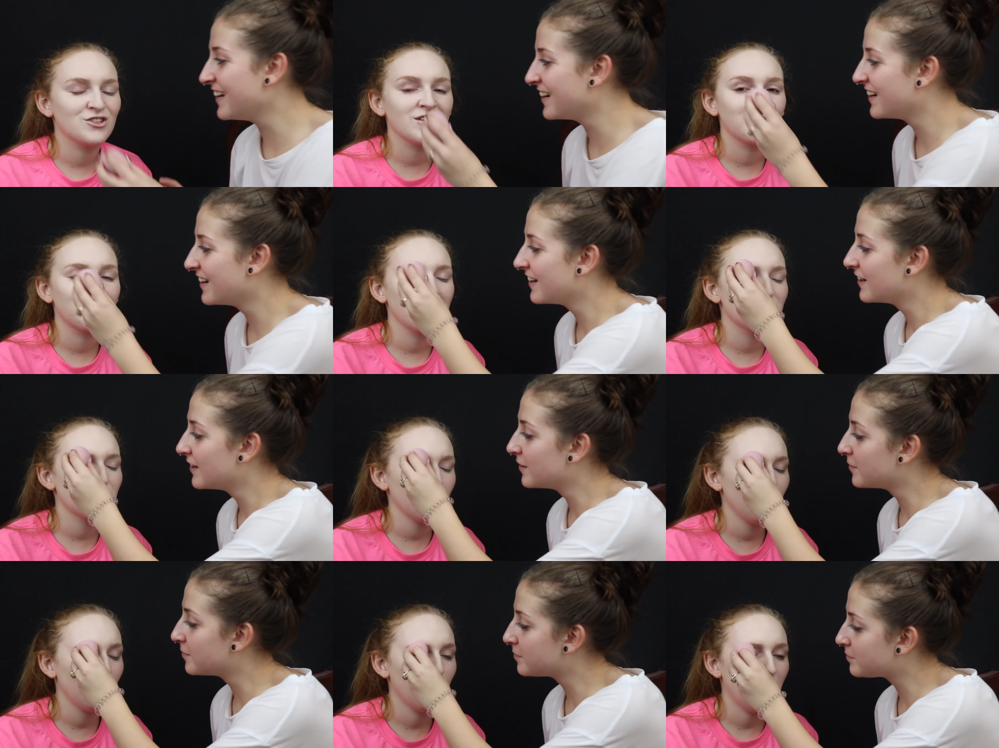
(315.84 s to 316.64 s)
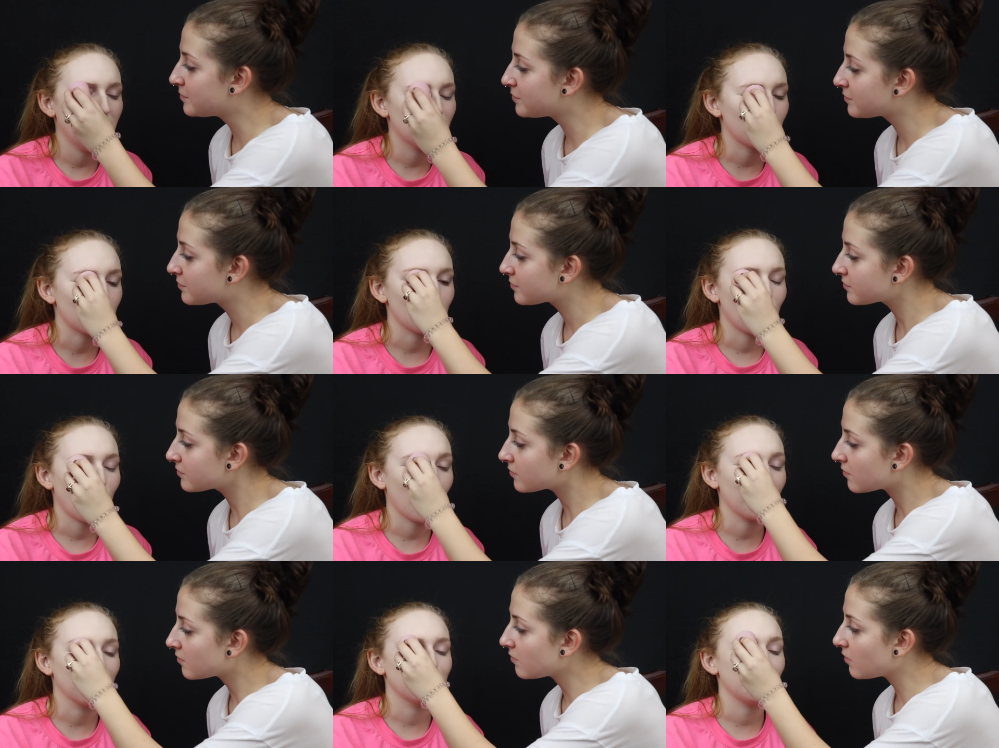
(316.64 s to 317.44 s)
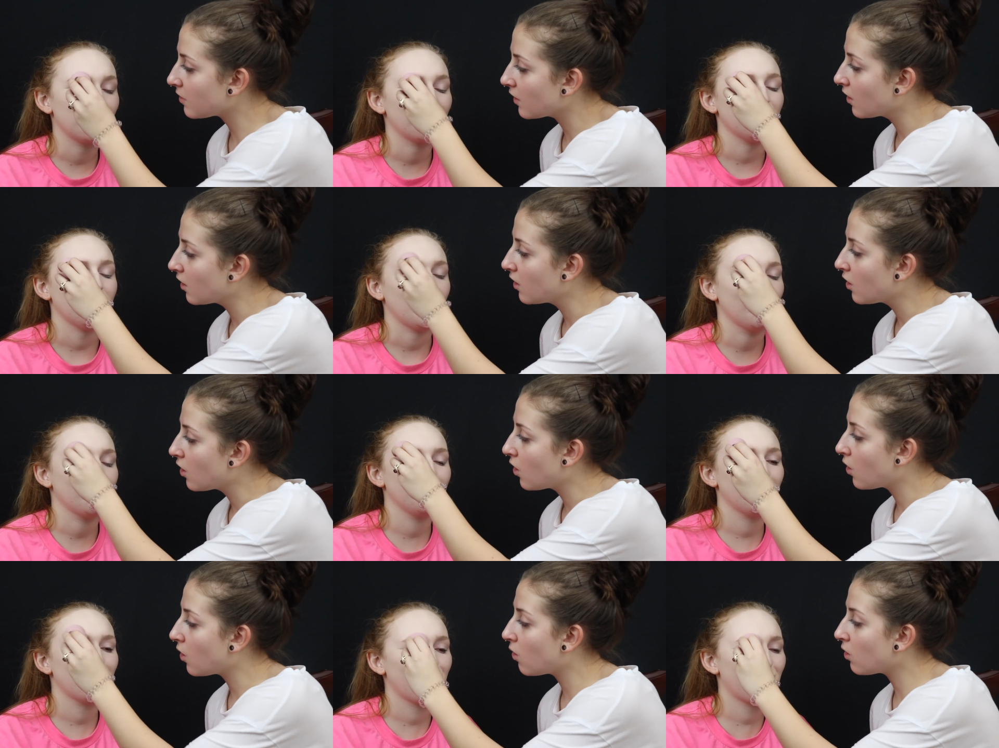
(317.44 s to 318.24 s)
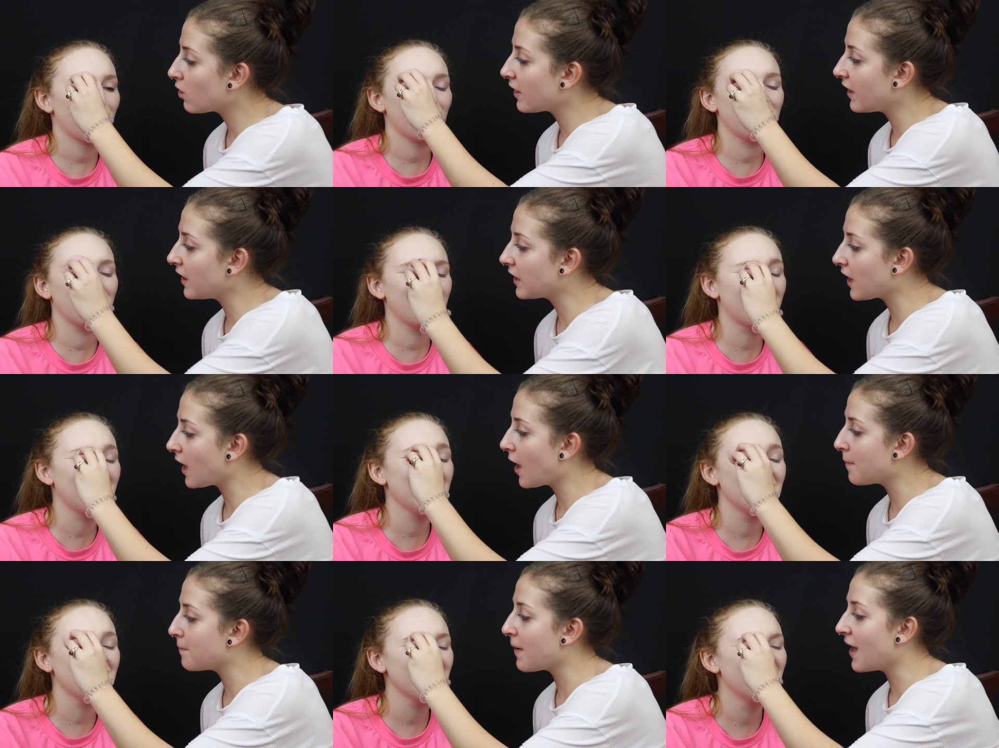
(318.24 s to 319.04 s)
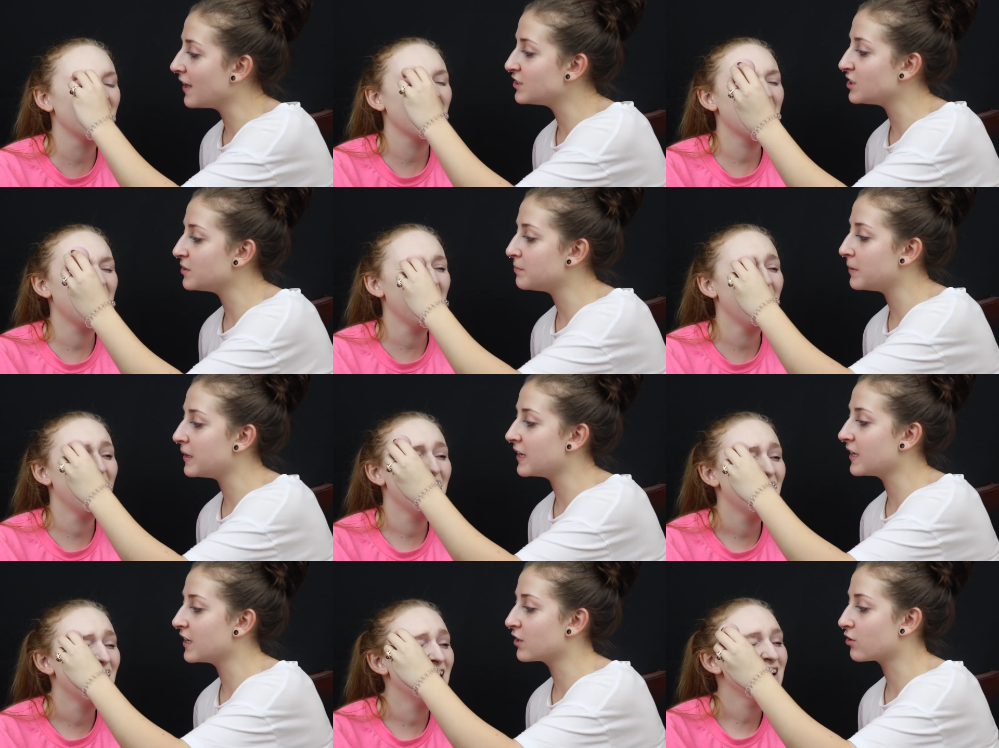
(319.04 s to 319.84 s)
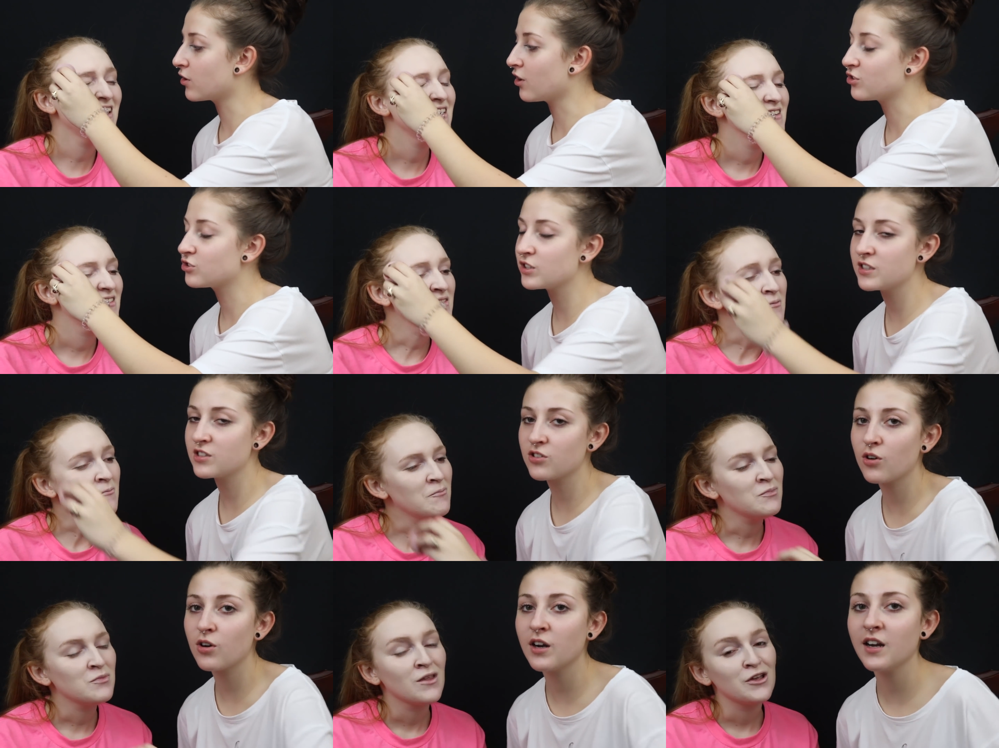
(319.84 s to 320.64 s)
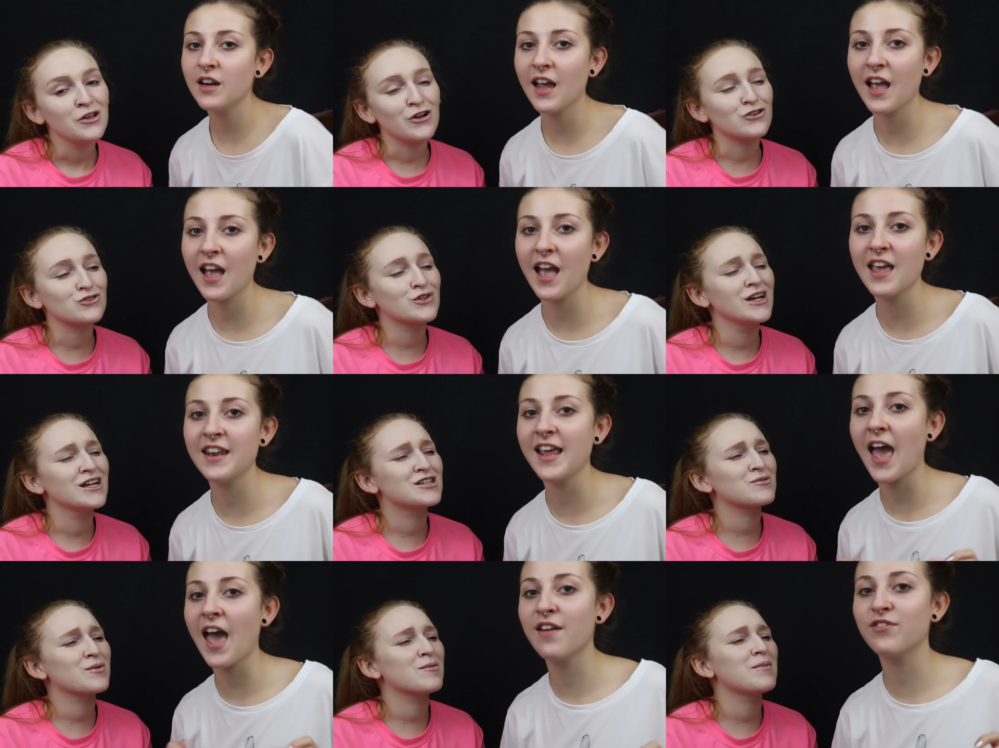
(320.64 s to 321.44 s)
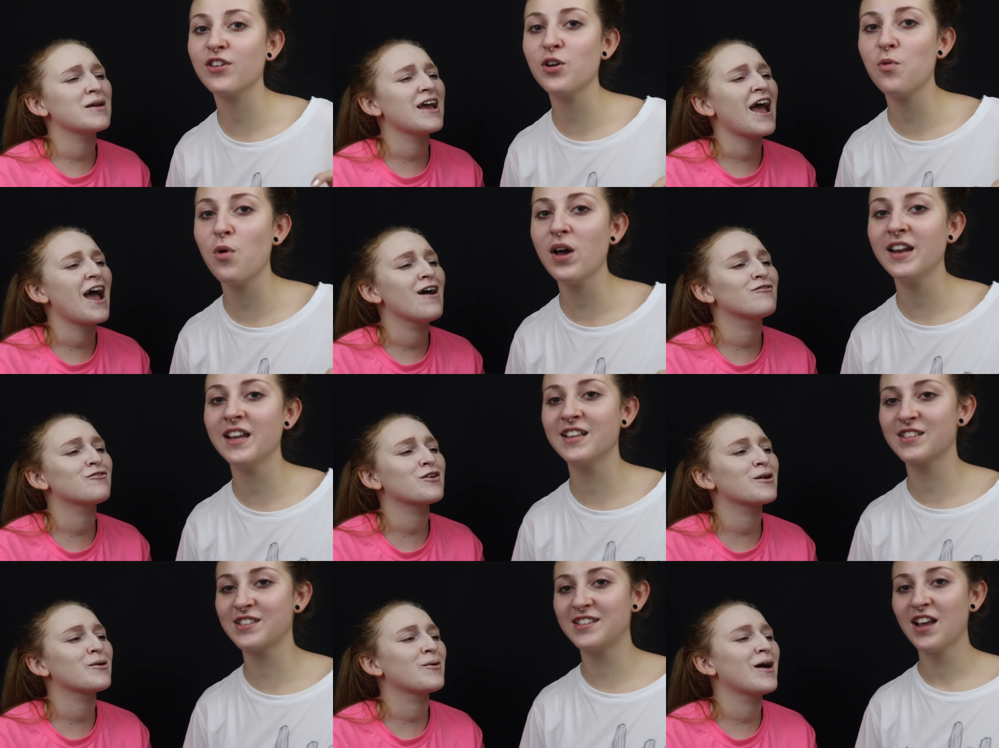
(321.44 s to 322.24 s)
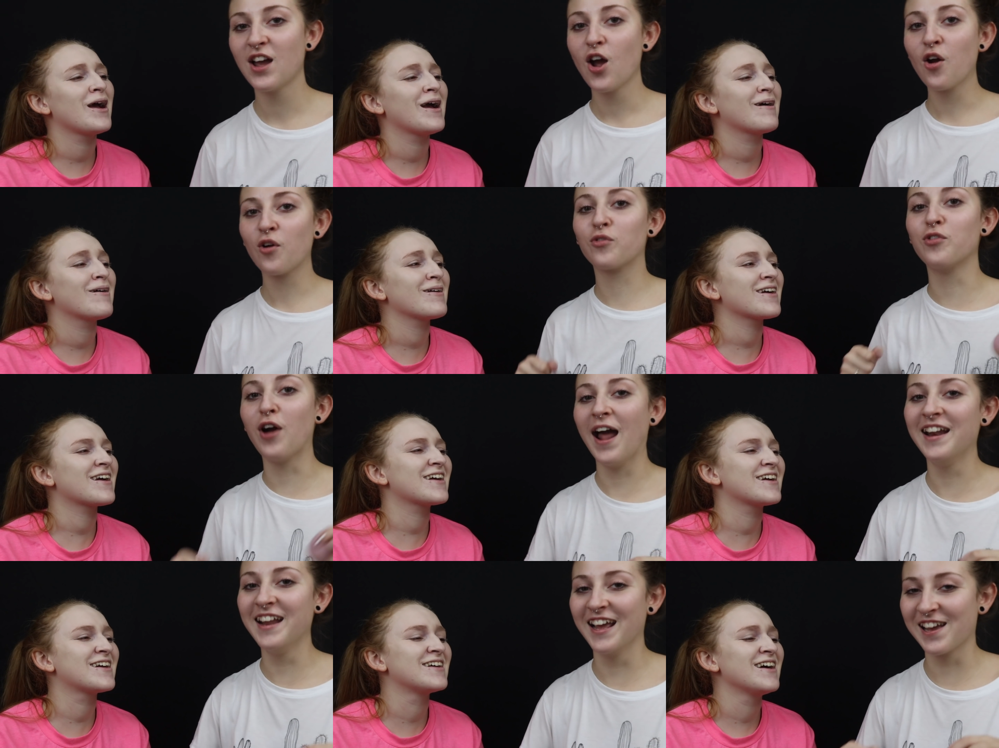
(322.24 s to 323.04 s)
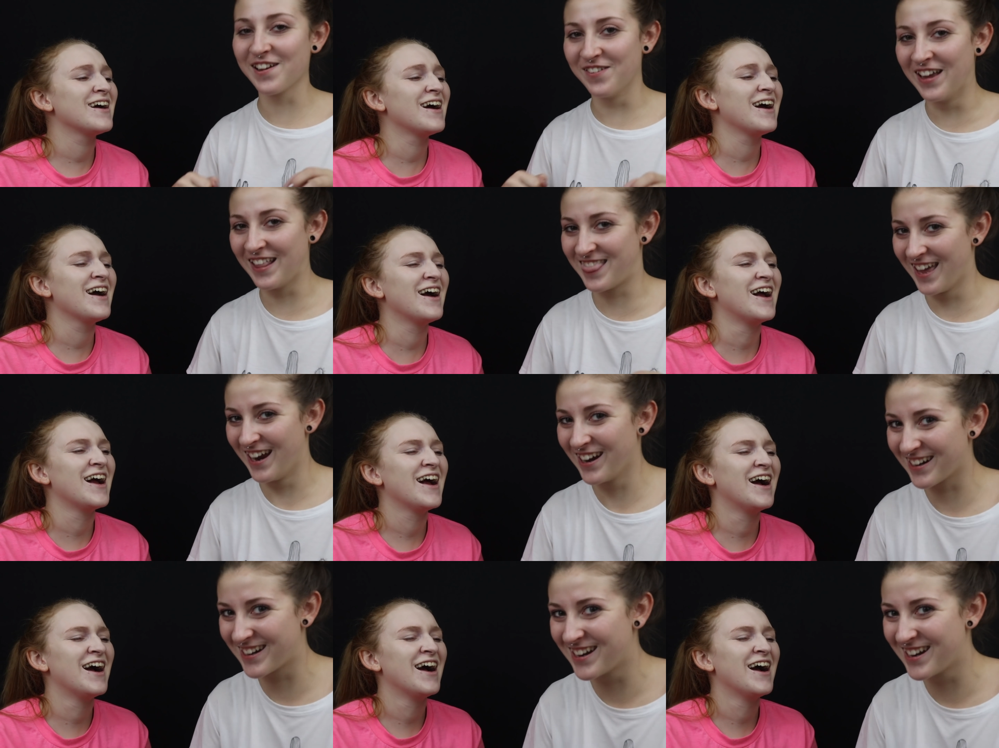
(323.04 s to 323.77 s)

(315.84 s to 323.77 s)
Speaker 1: was like, picture your waitress running to your table with
Speaker 2: your food. Imagine being in a grocery store and everyone is running with their